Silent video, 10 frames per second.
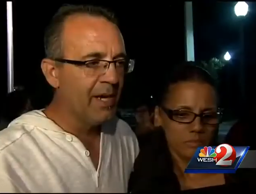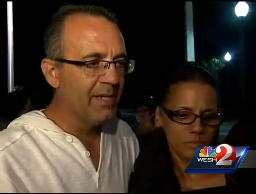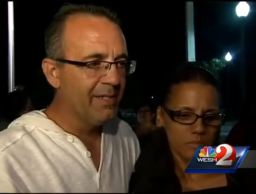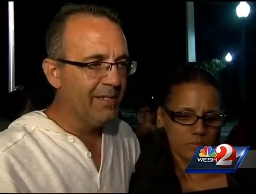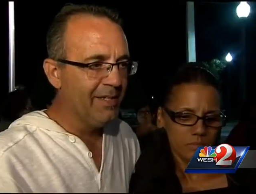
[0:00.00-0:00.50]

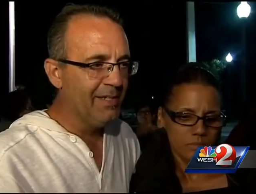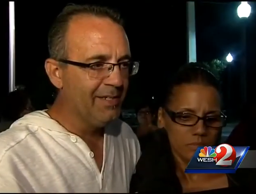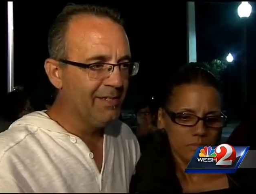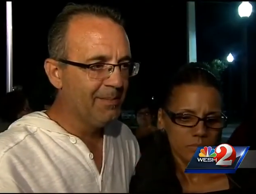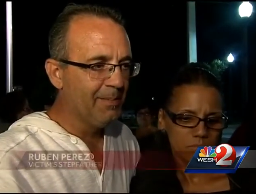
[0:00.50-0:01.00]
Speaker 1: on
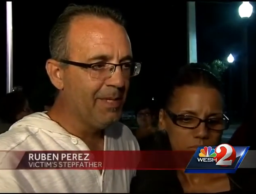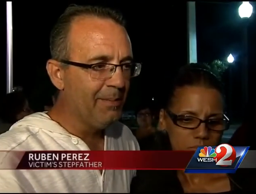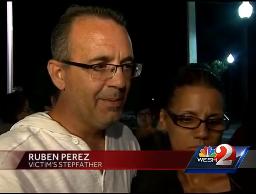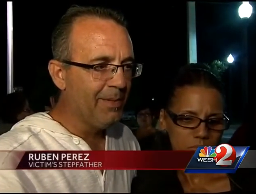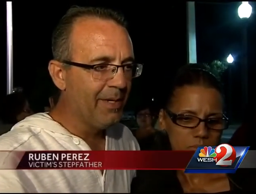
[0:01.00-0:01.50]
is
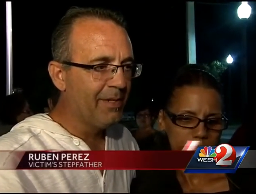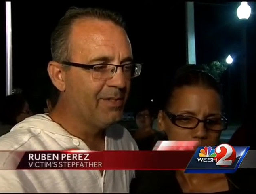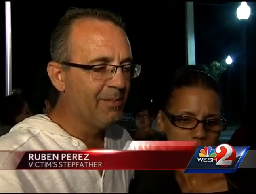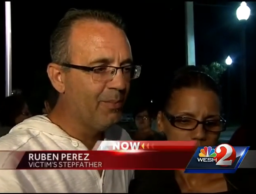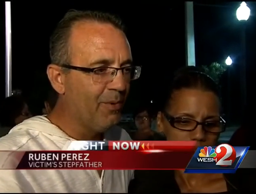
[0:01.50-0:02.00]
people that are
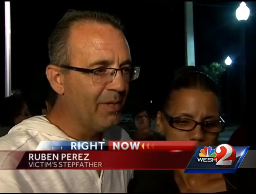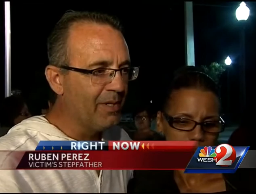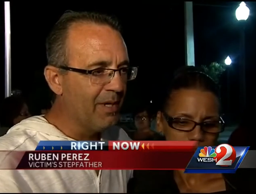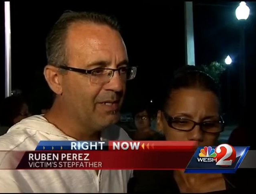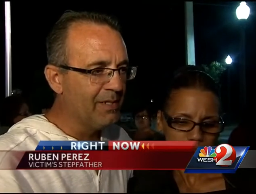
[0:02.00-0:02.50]

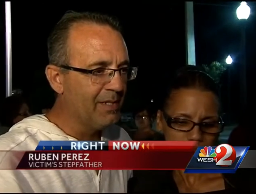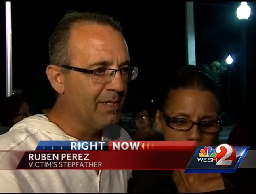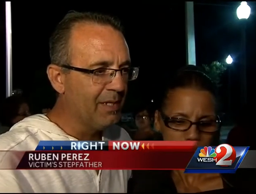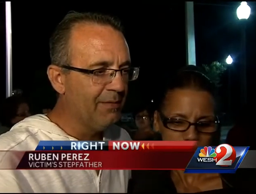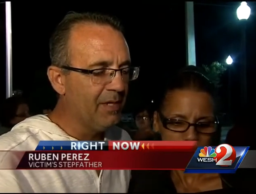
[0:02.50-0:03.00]
supporting us
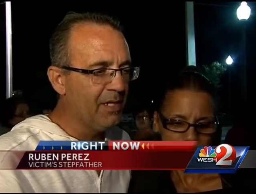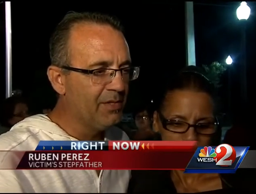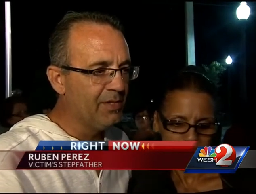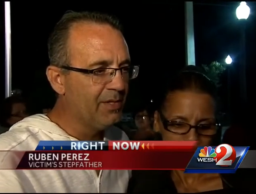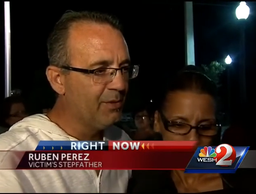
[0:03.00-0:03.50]
and giving
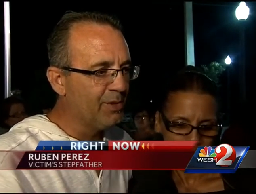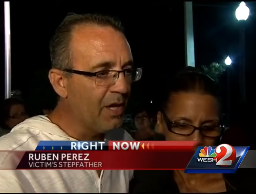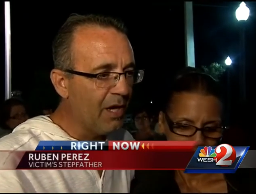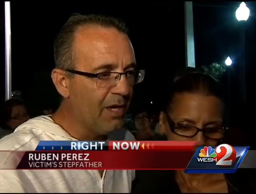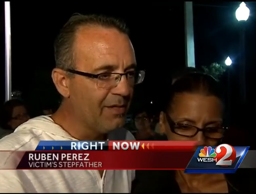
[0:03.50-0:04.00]
us those
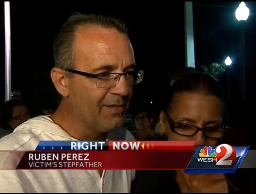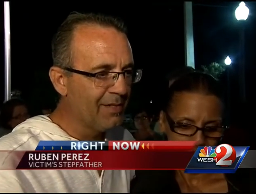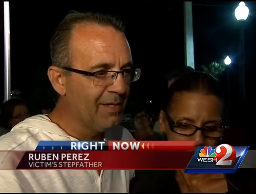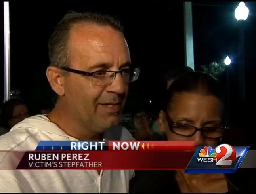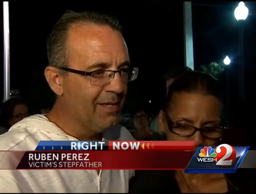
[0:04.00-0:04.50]
hugs
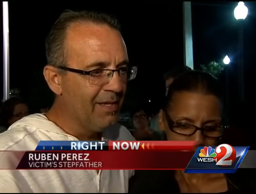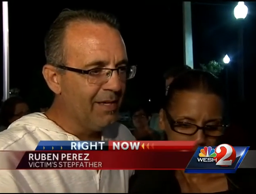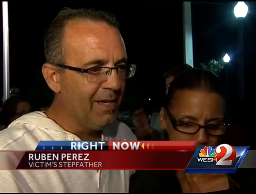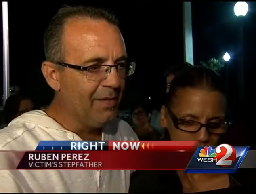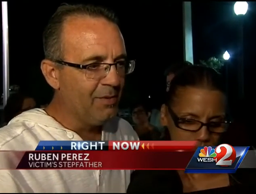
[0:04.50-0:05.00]
and